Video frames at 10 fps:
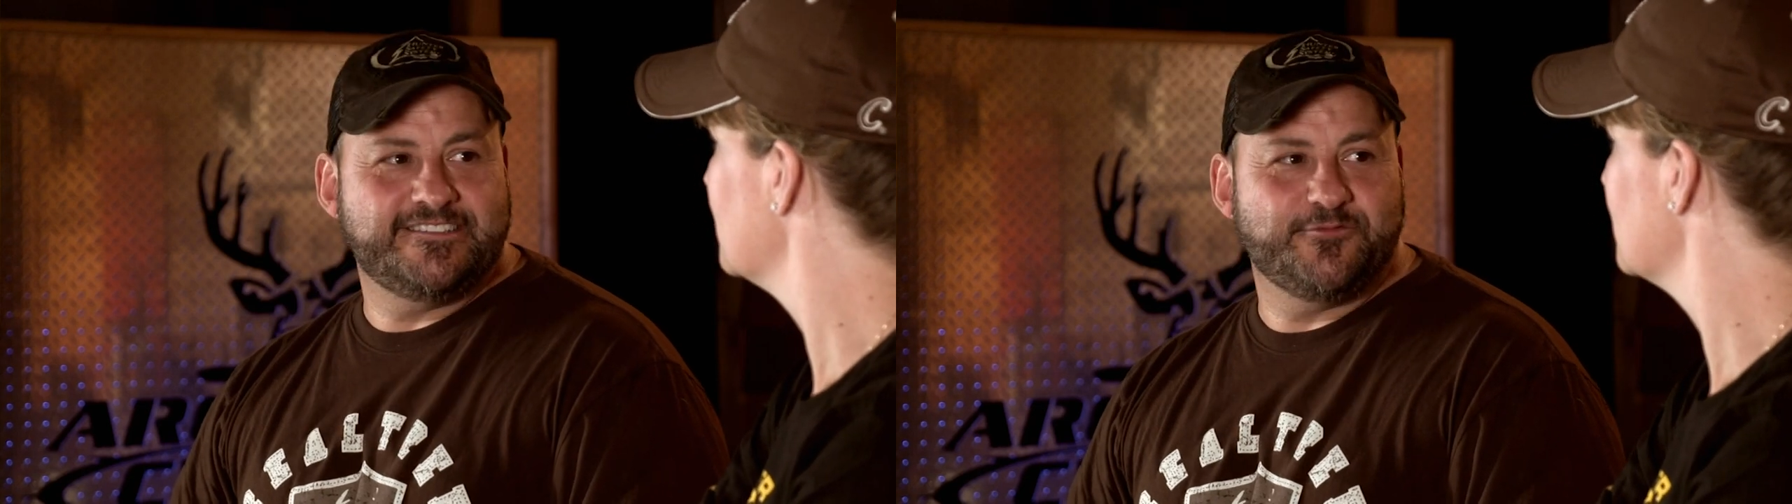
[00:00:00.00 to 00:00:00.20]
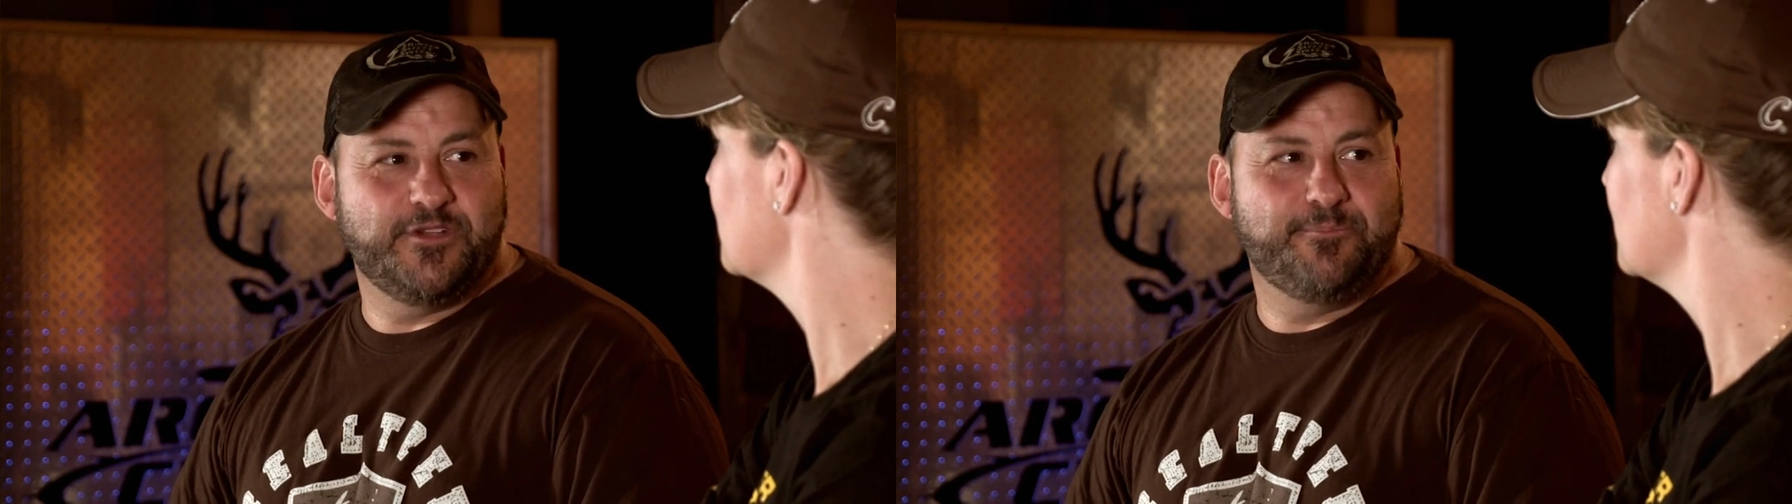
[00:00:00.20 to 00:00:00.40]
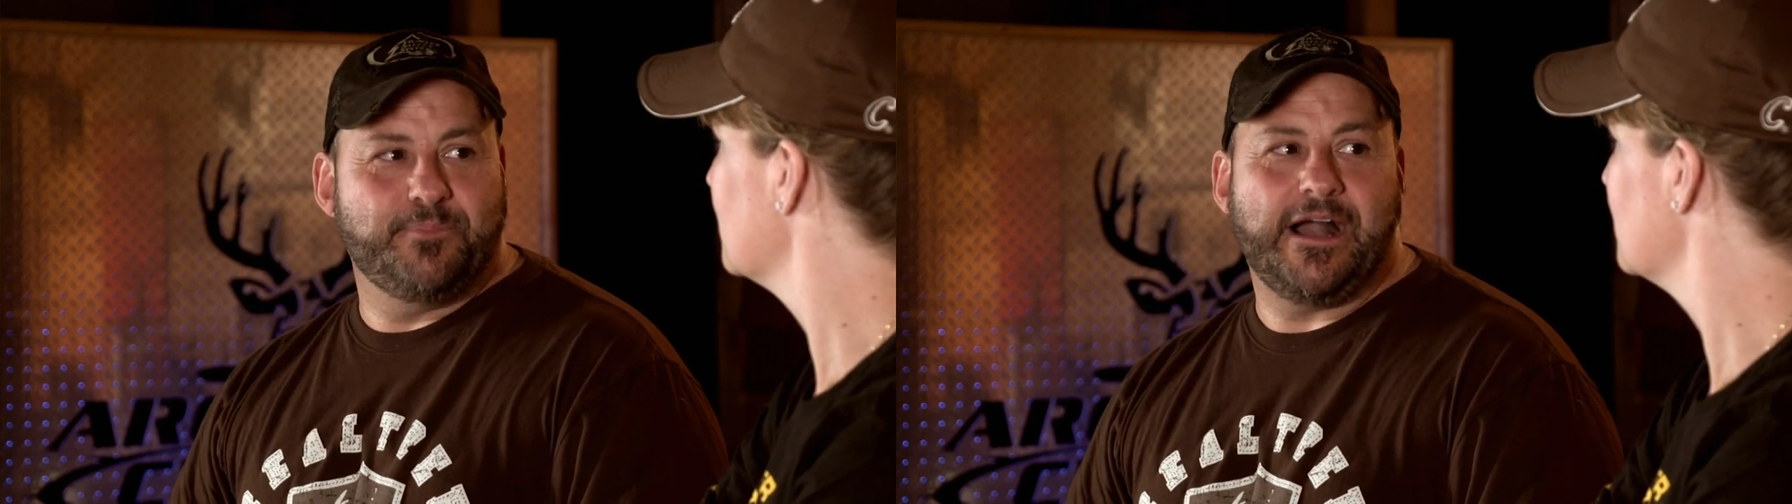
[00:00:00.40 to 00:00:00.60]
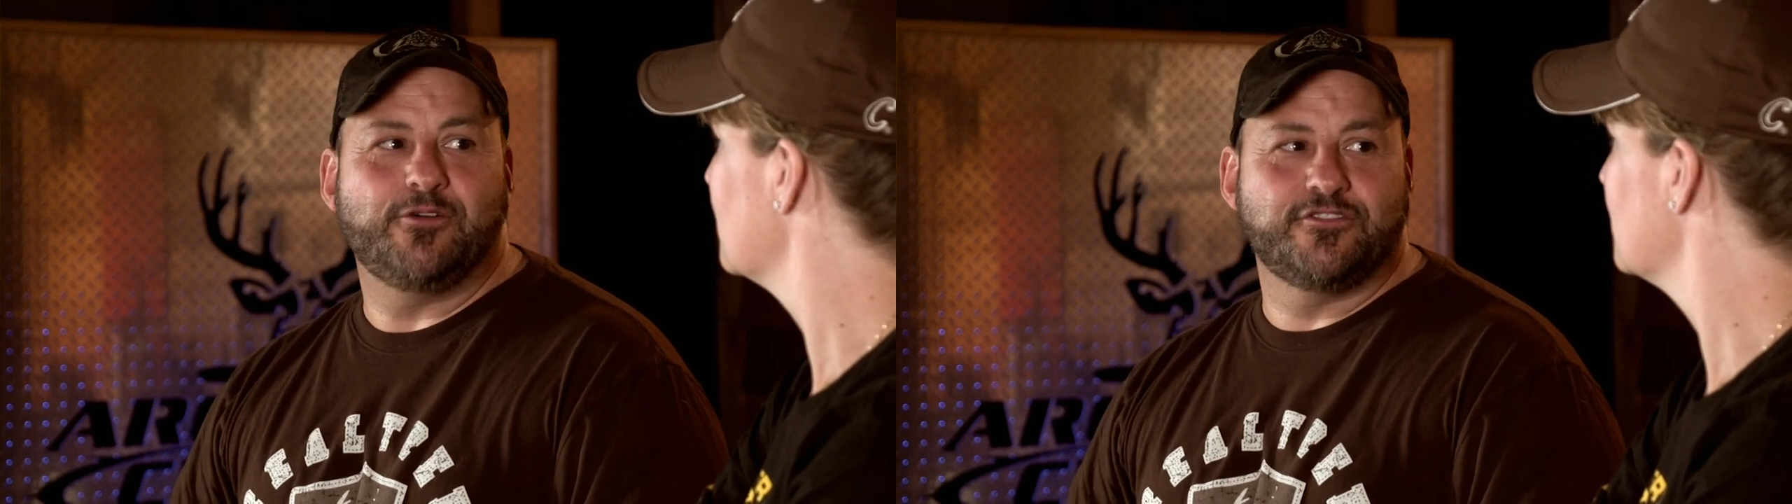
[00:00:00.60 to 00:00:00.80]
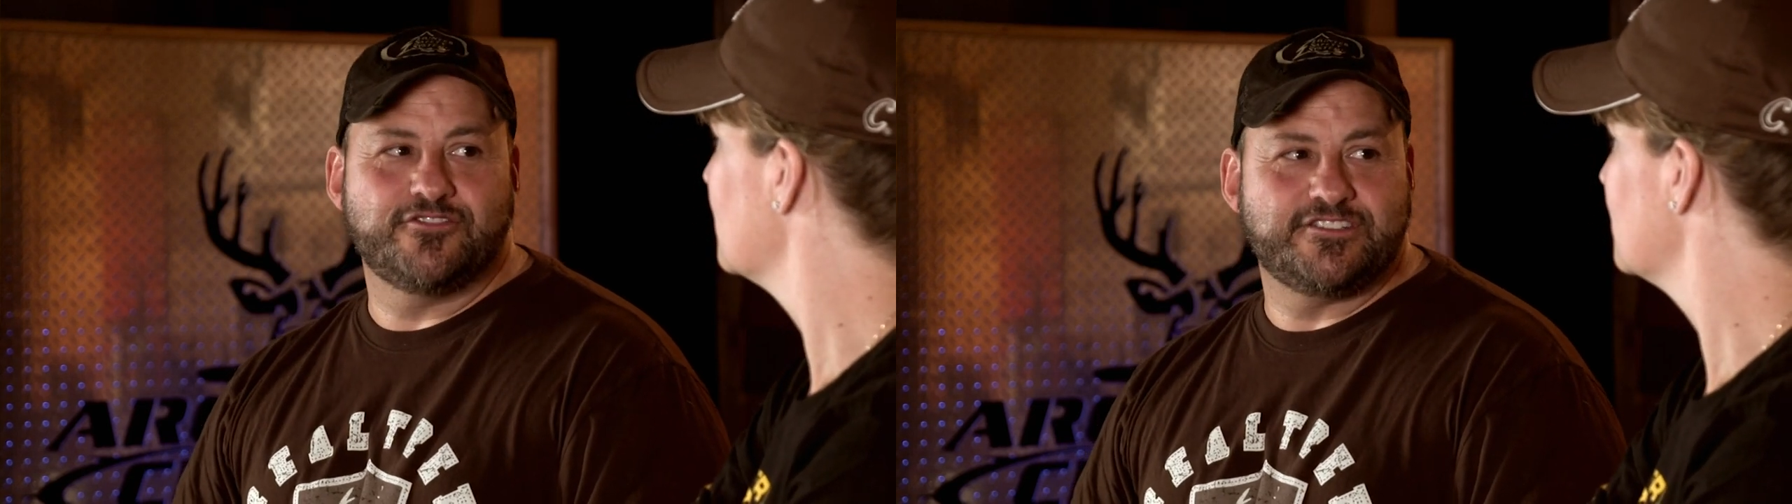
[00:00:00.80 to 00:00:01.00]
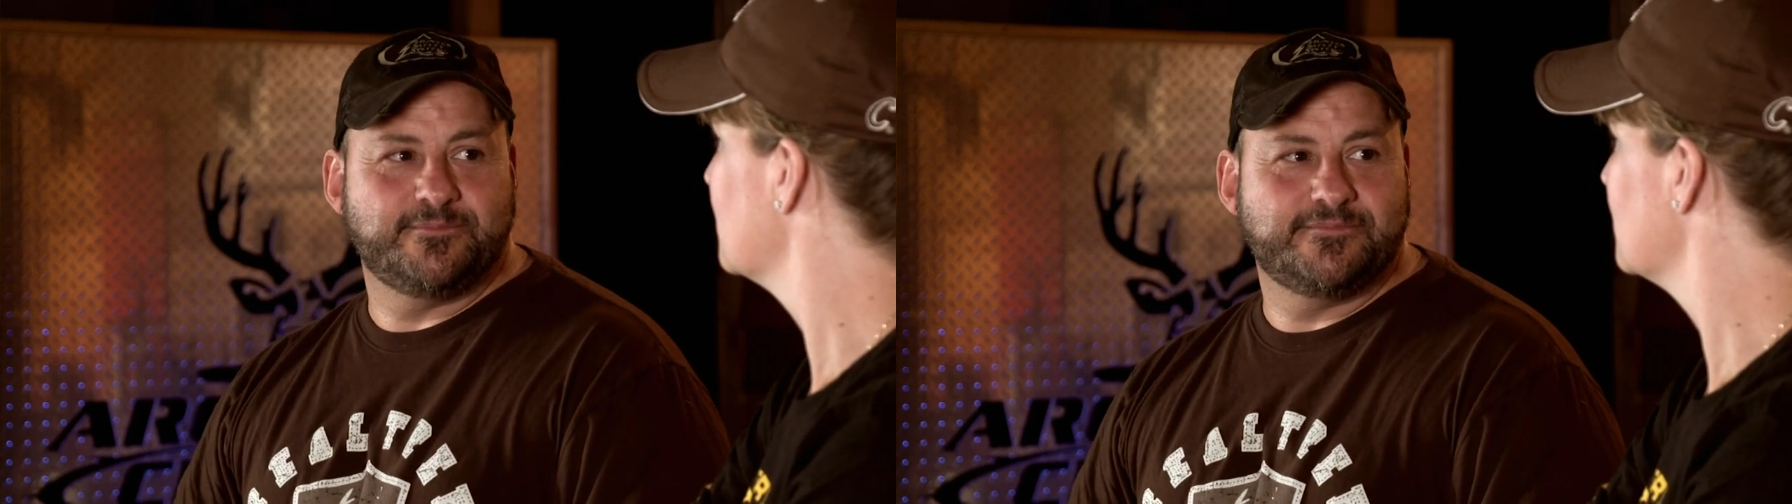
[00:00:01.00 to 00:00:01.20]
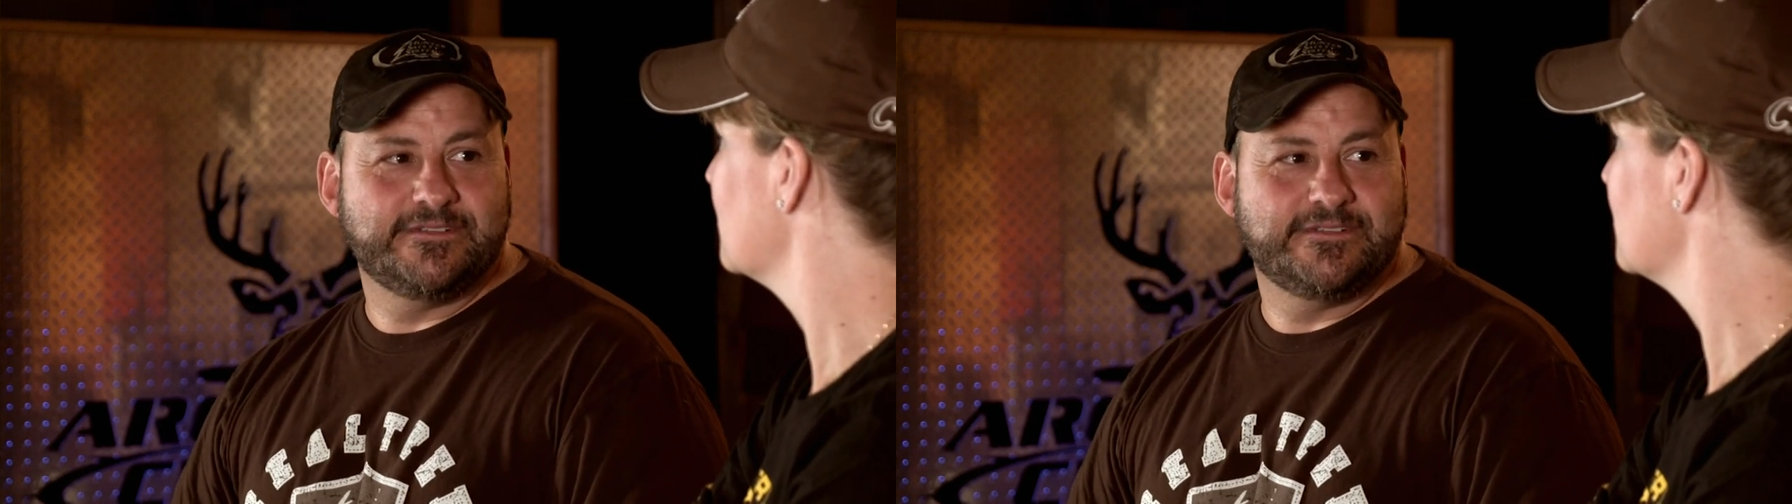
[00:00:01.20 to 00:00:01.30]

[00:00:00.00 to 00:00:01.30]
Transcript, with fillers: and we powdered some,